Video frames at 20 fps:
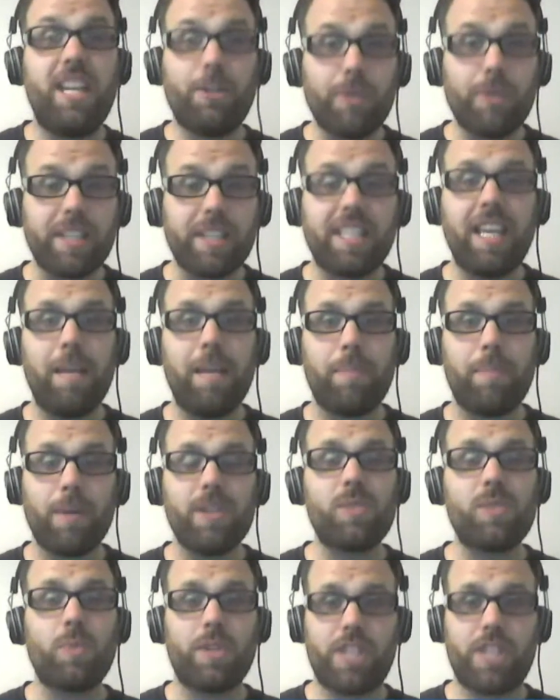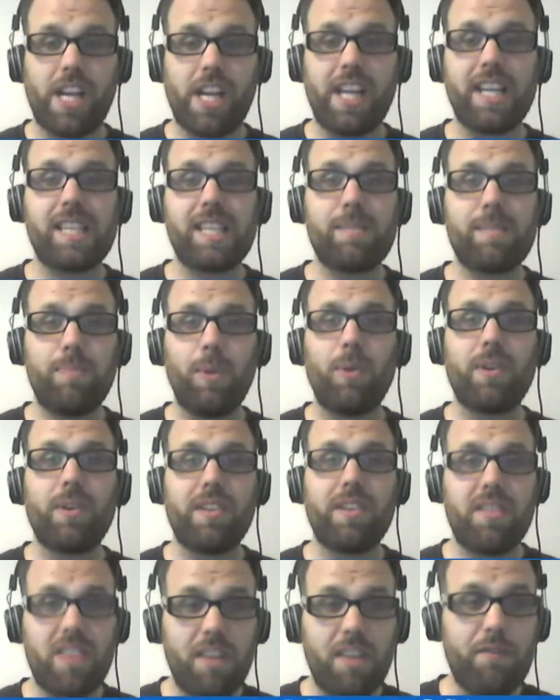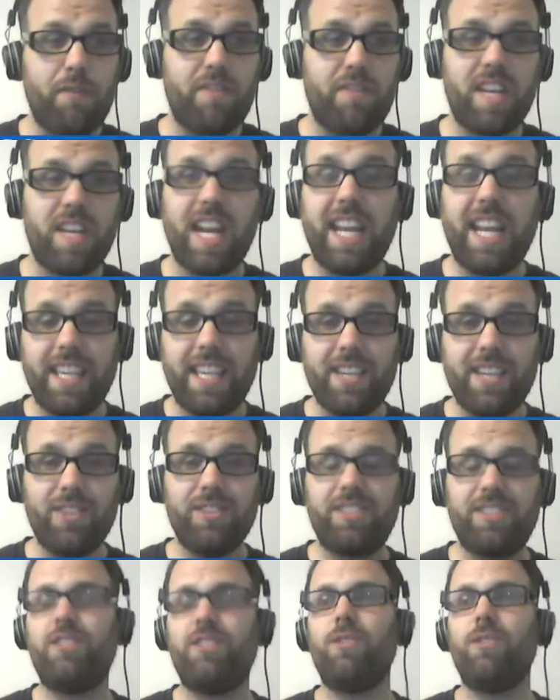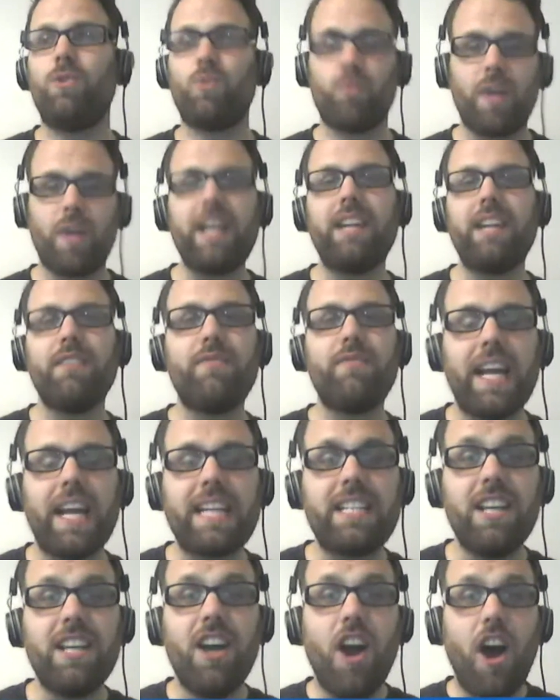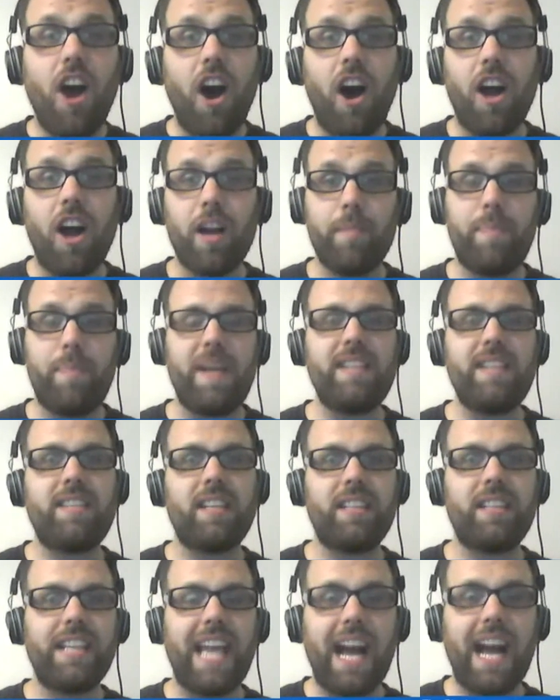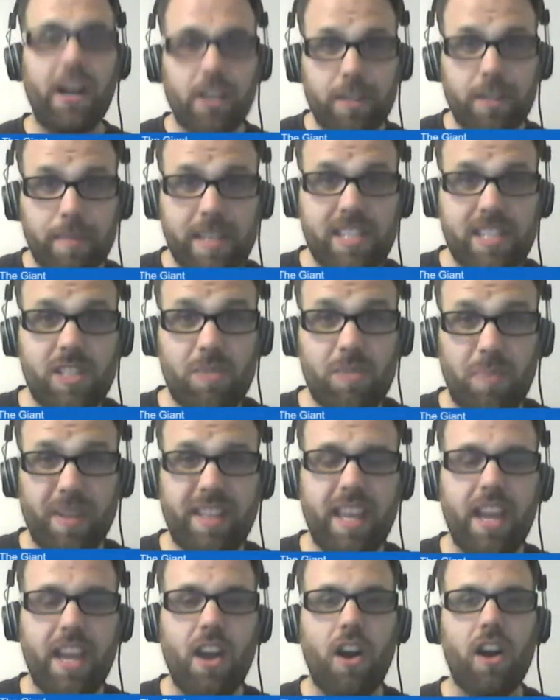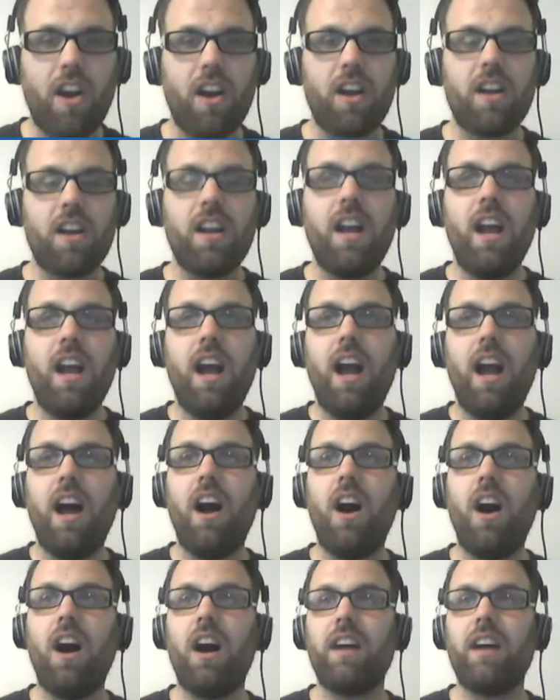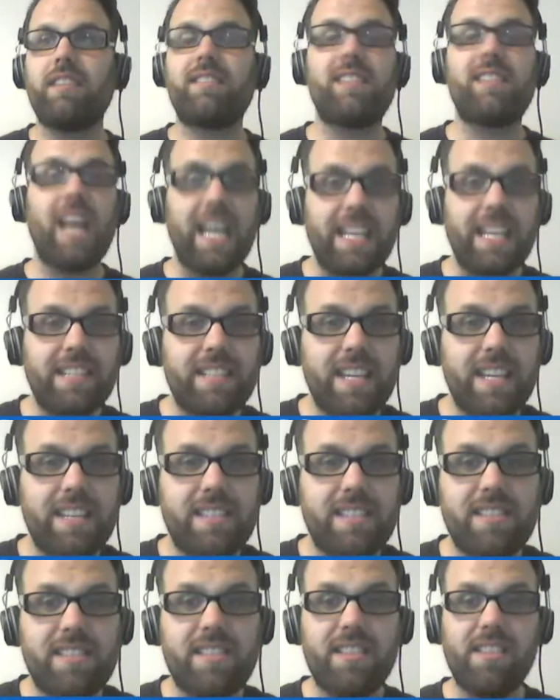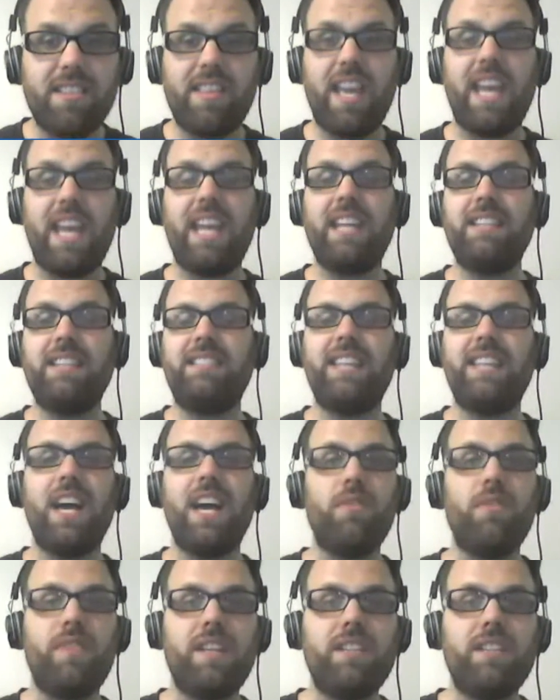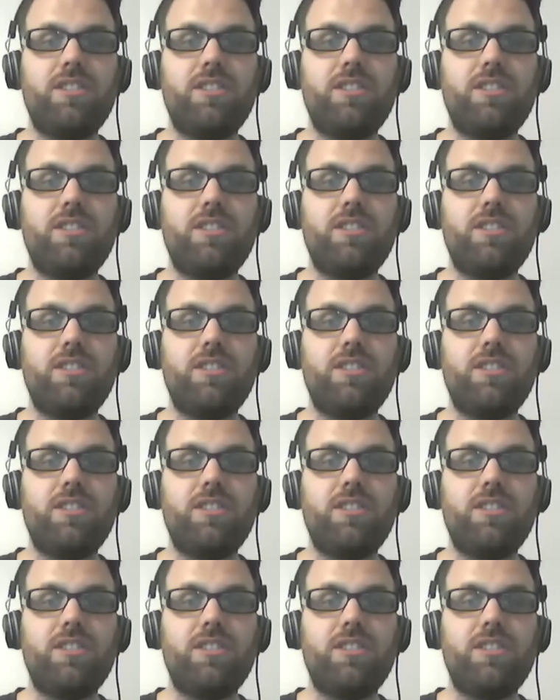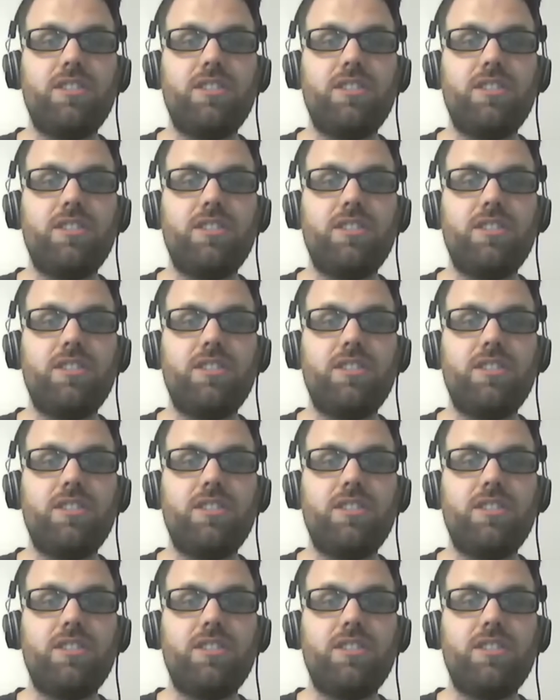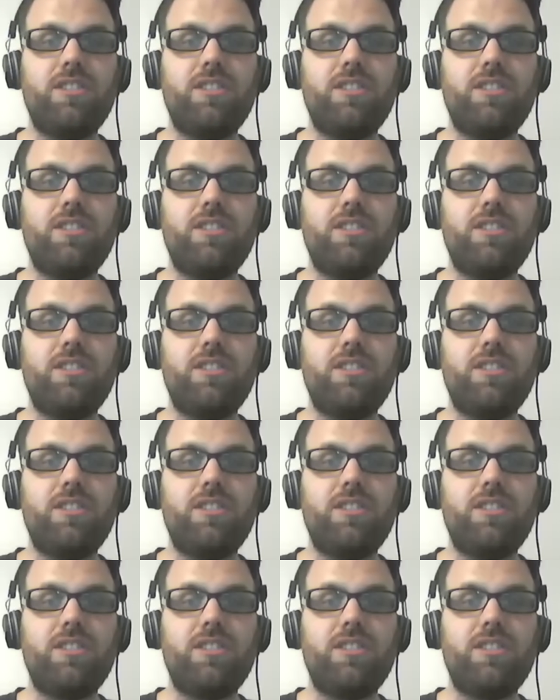The secret keepers, which I explore in Thief of the Night Guild to great effect, are basically alchemists, but they are scientists. They delve into all the secrets of the world, but then they keep them.